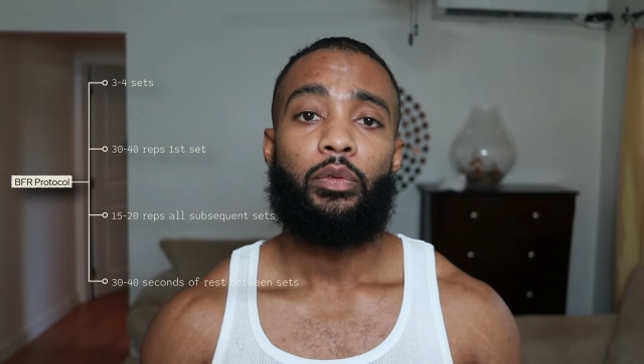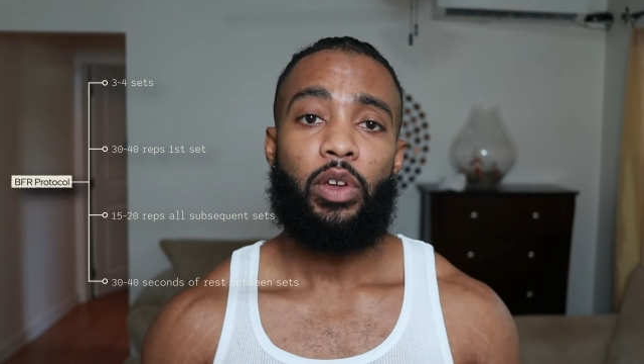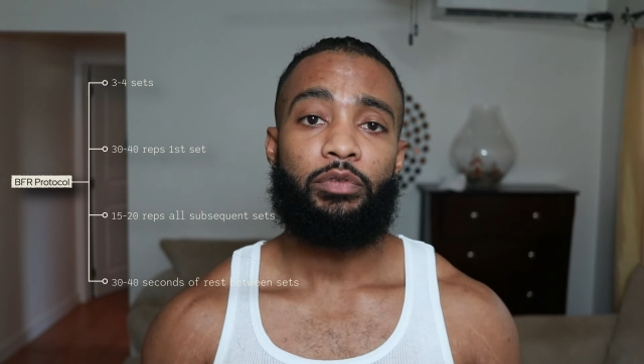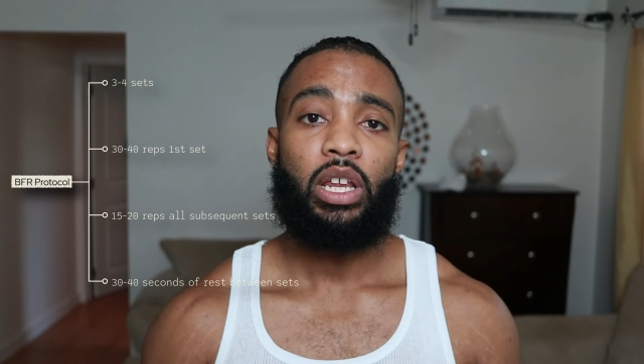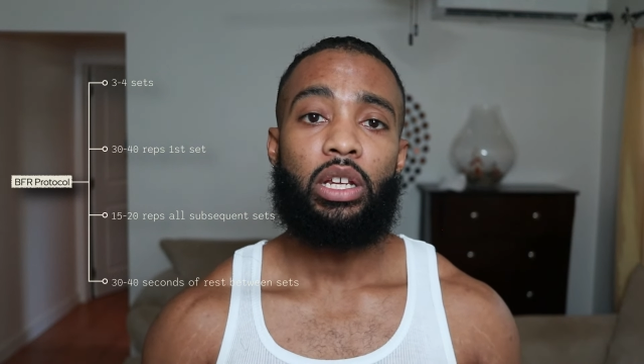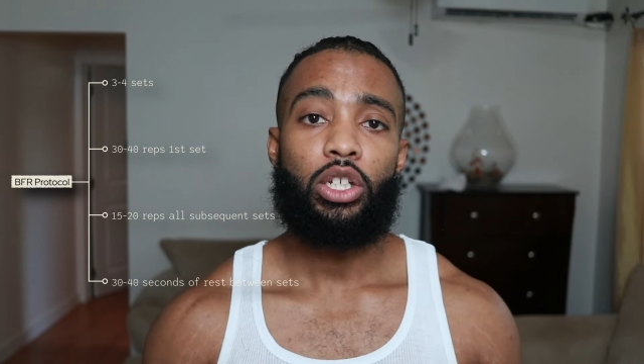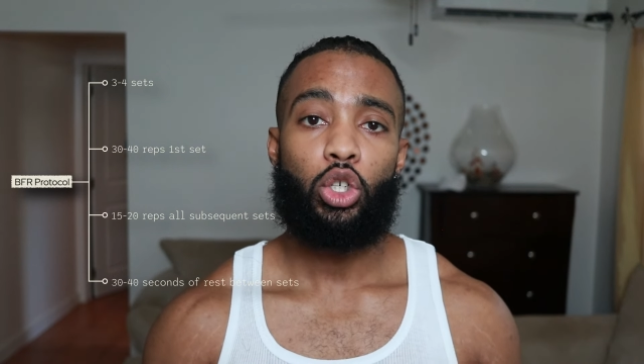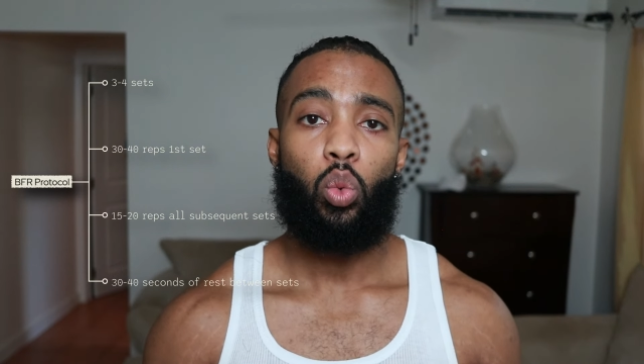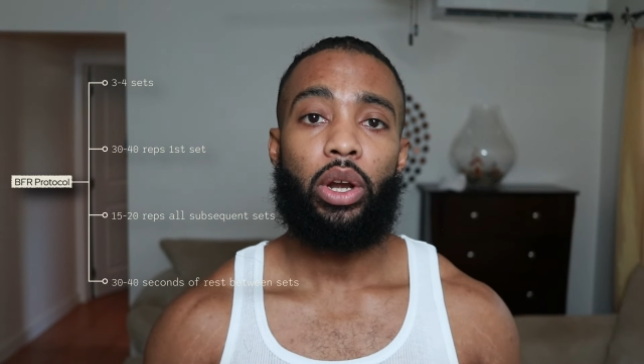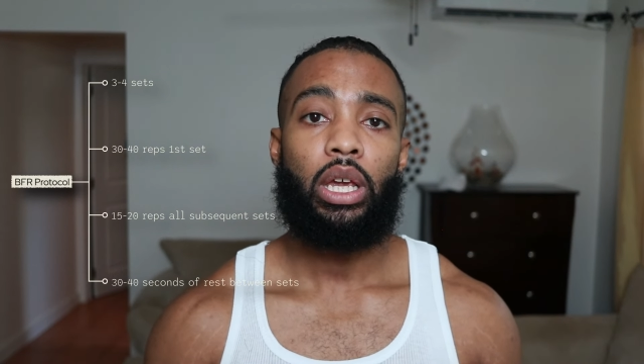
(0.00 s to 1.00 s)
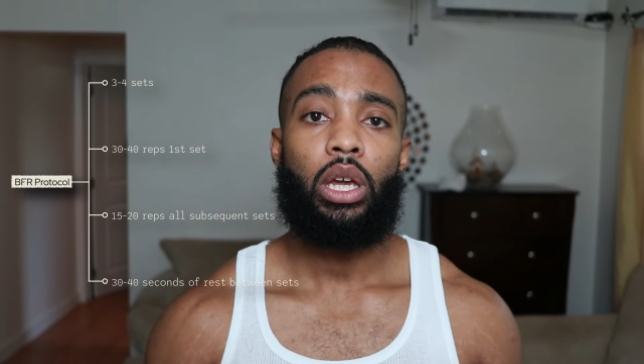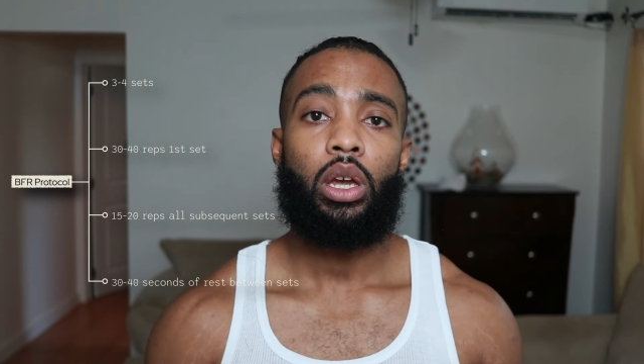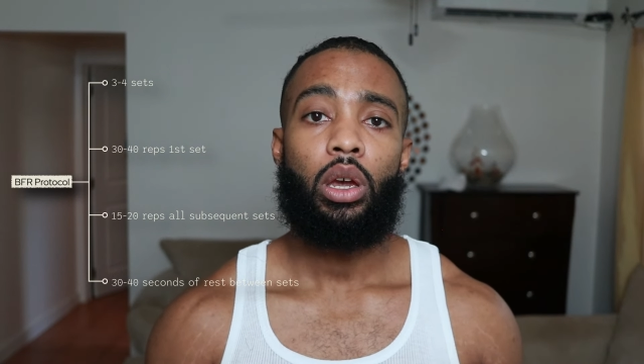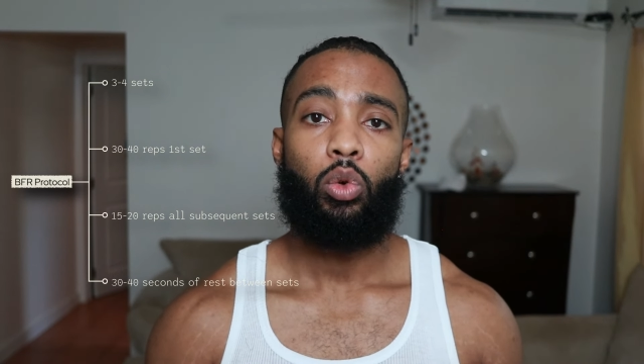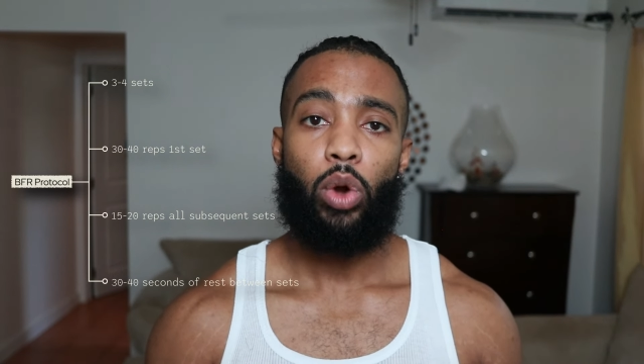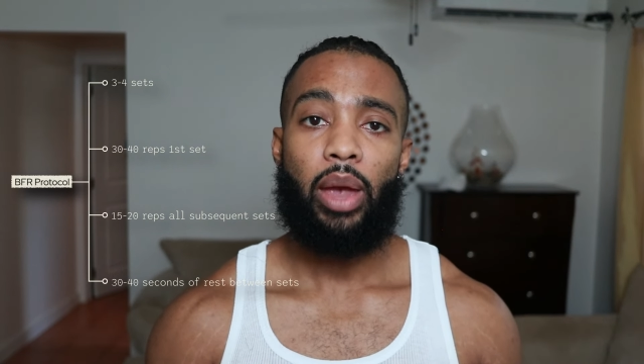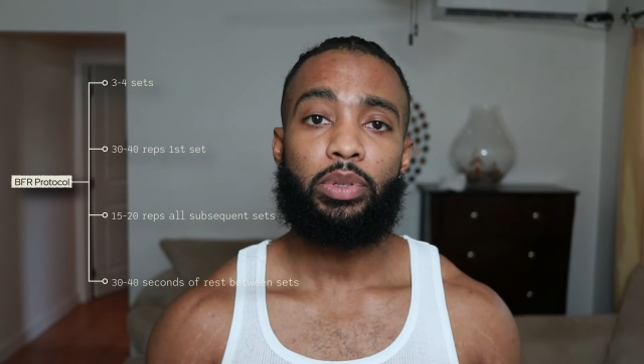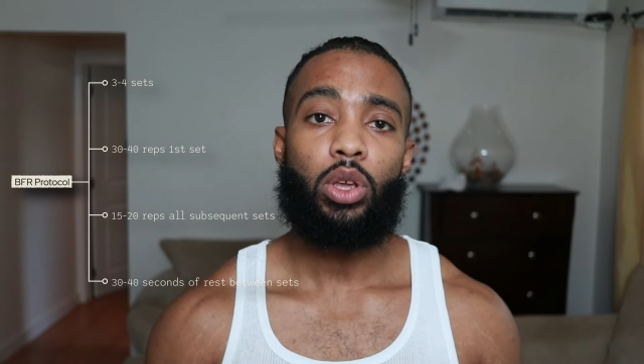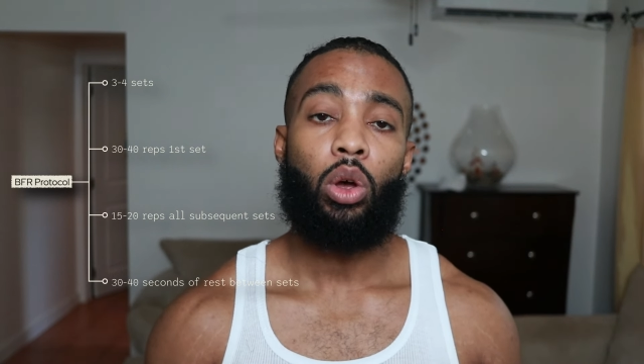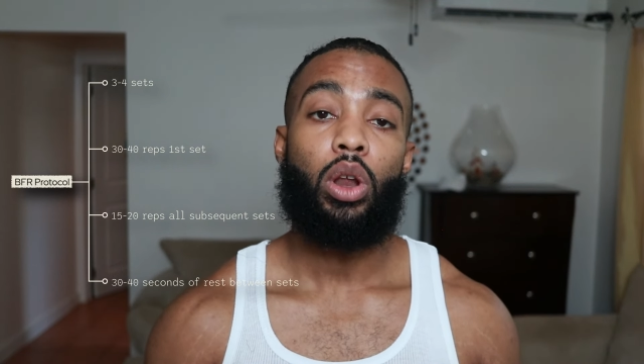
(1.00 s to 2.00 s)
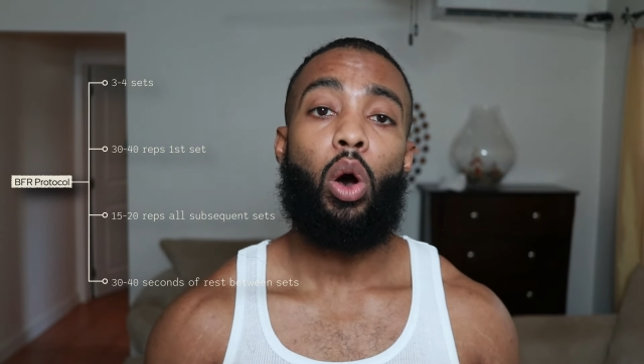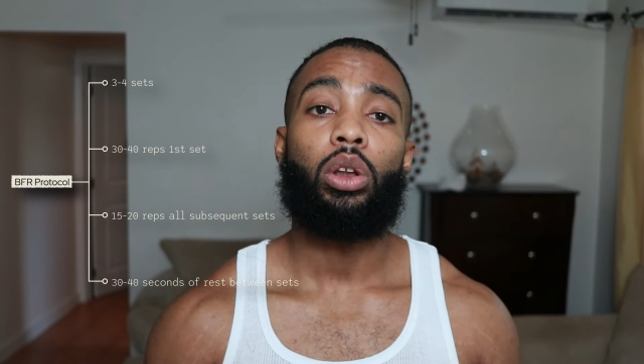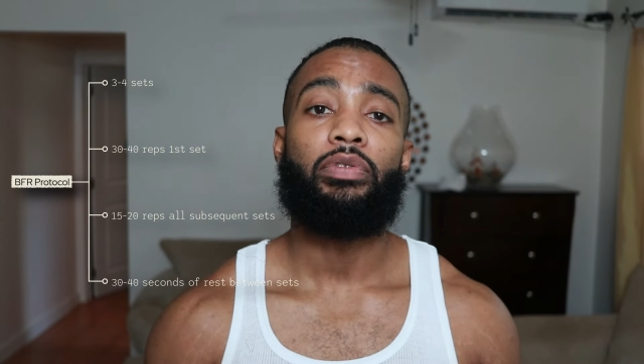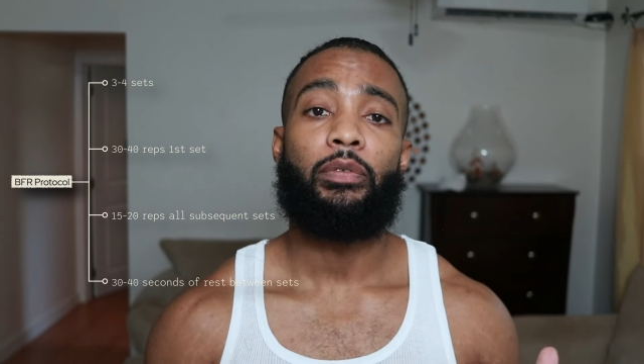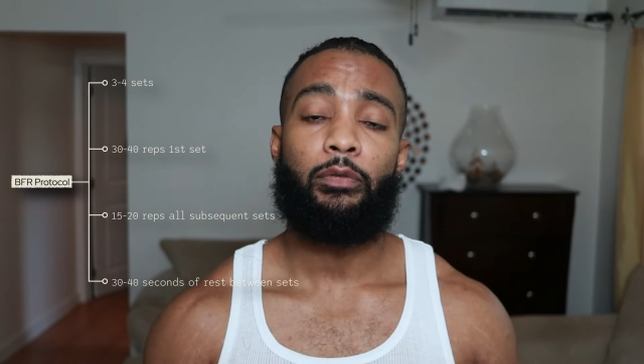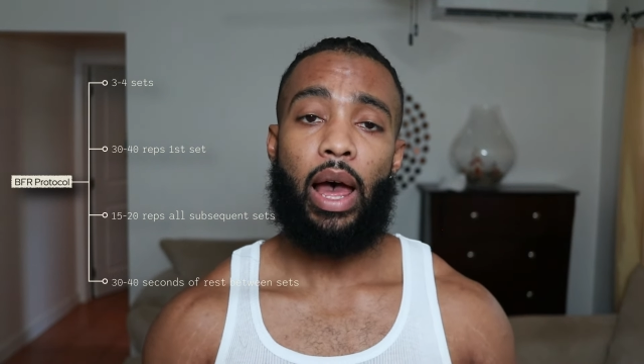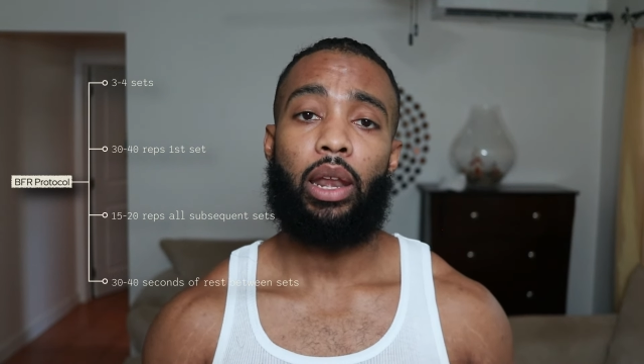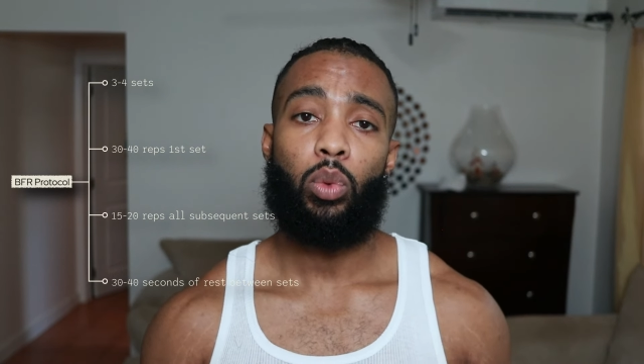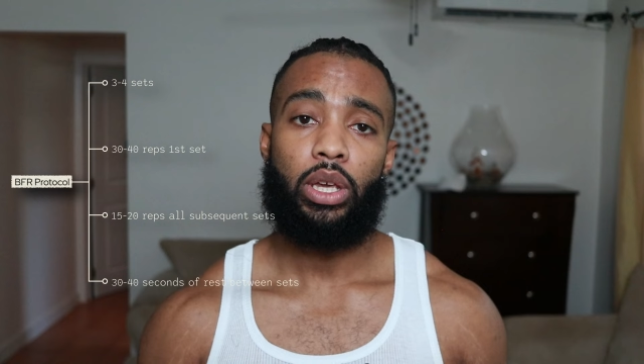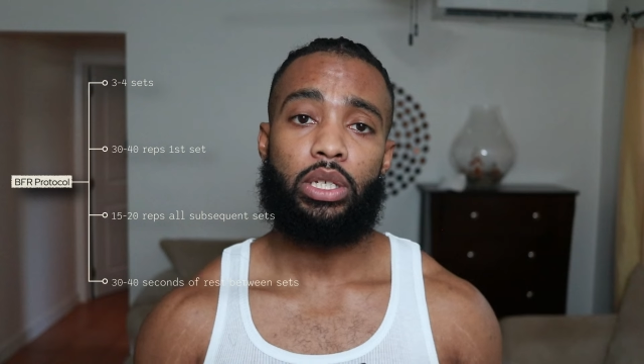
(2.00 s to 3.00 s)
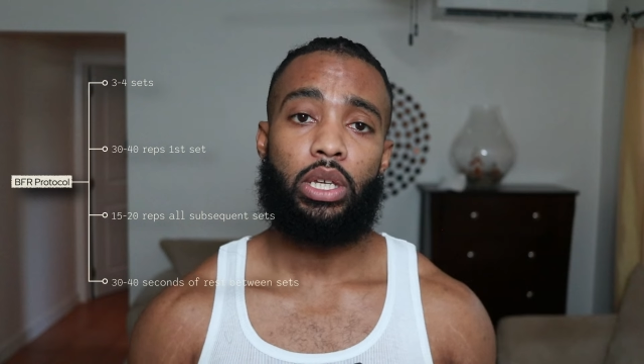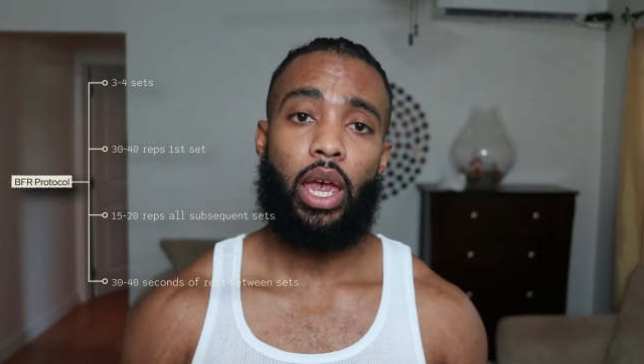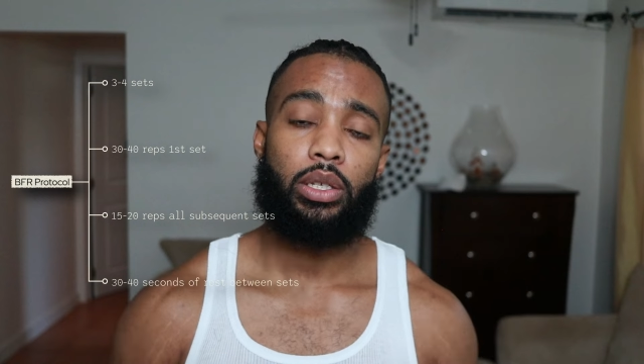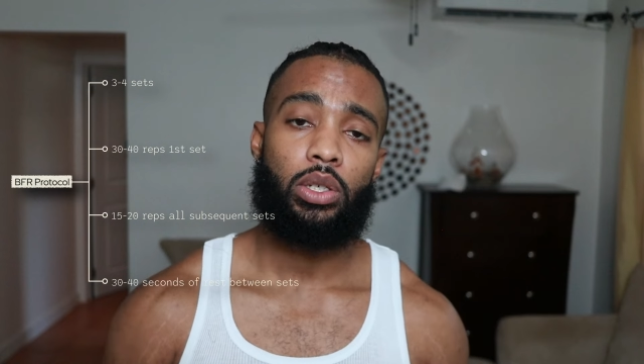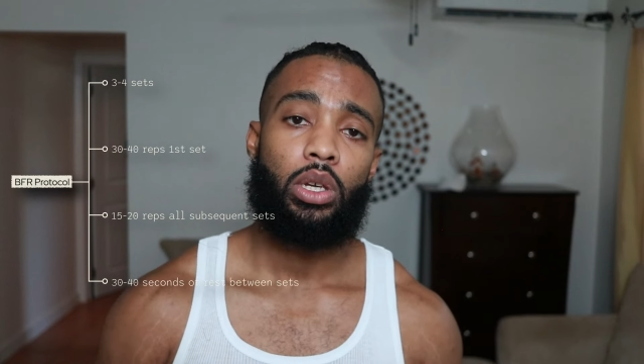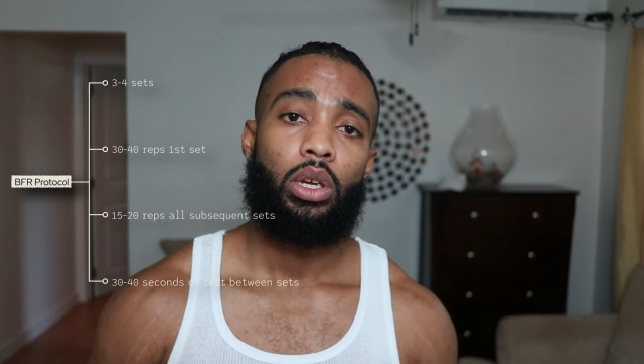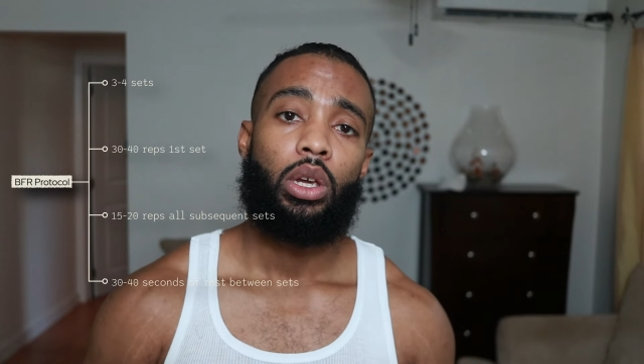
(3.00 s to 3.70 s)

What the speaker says: 15 to 20 reps on all of the following sets.